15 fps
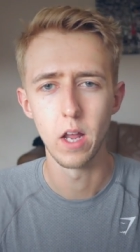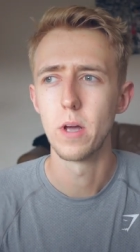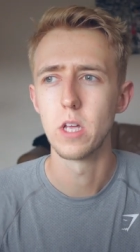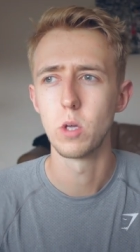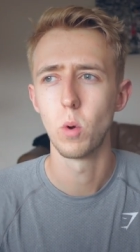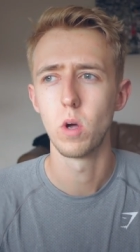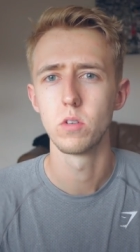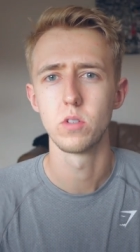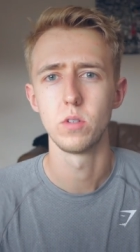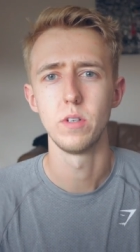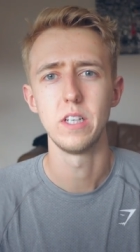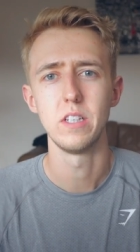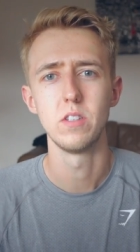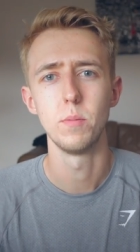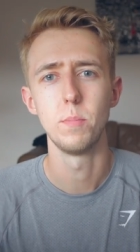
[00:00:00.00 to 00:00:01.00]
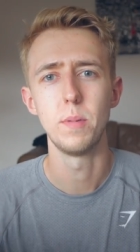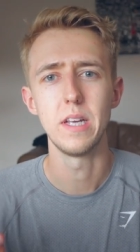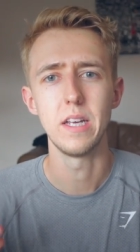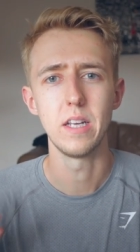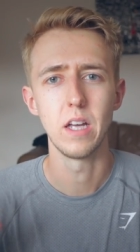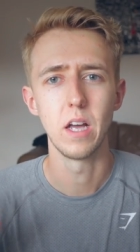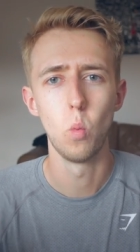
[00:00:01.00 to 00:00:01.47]
but you also need to
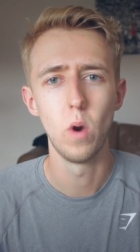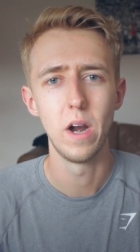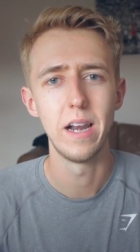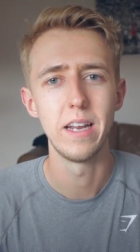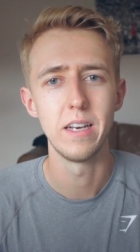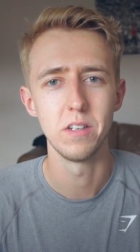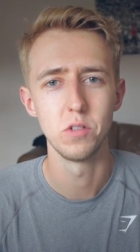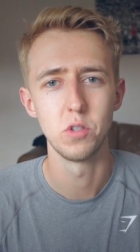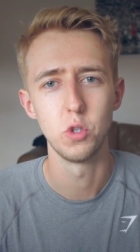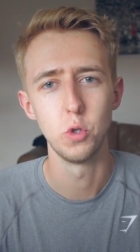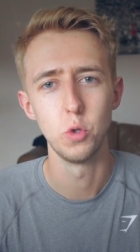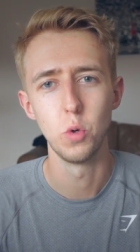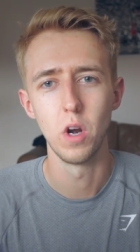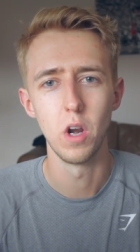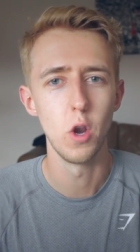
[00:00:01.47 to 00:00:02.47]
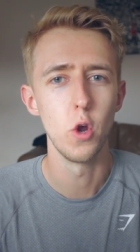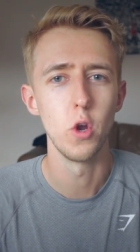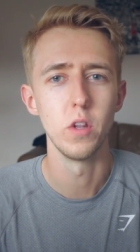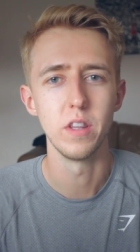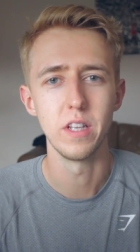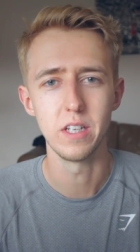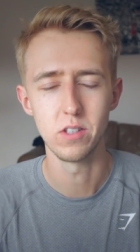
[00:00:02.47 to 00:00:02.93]
be willing to
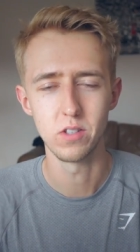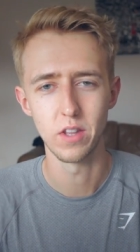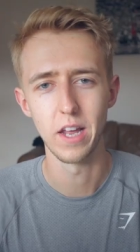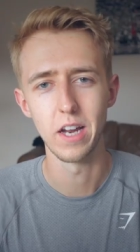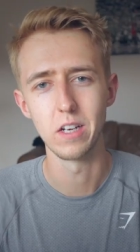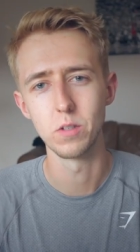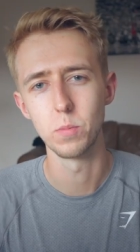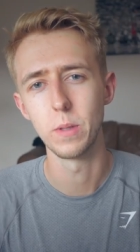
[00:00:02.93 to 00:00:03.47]
learn these things,